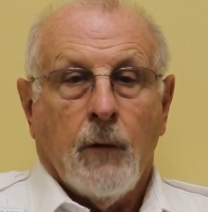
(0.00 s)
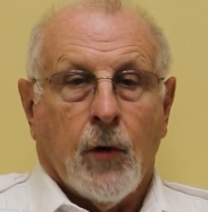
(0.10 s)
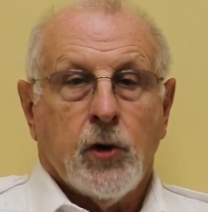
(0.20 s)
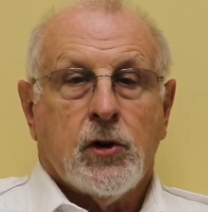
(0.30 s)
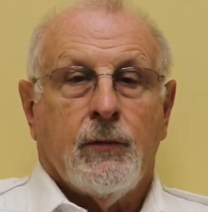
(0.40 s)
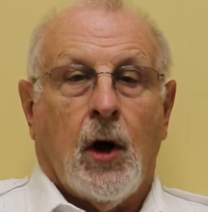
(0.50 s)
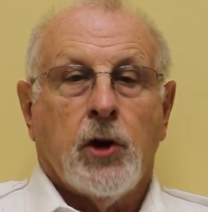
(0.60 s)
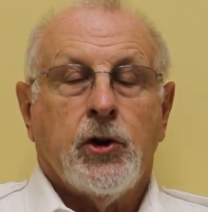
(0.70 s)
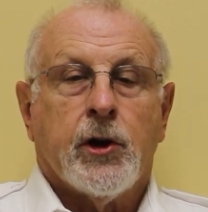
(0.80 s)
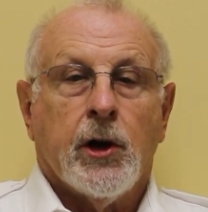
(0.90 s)
First of
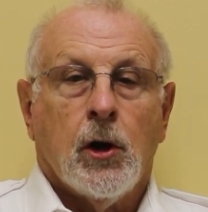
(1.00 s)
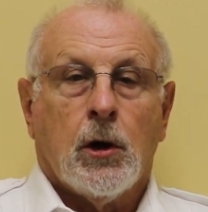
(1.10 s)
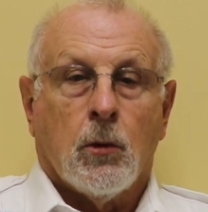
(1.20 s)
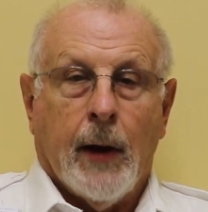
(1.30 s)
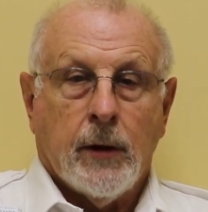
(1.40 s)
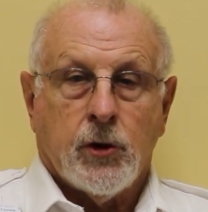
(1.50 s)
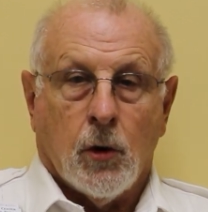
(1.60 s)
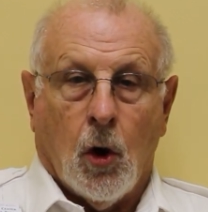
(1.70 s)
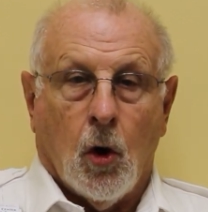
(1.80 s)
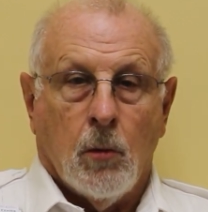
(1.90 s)
all, you can look around your
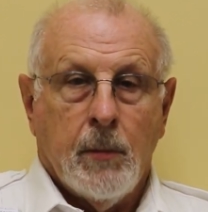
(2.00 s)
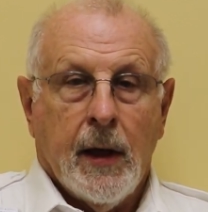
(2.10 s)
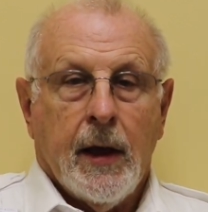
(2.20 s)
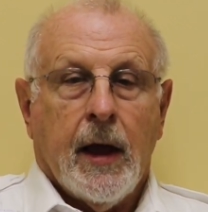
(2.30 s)
home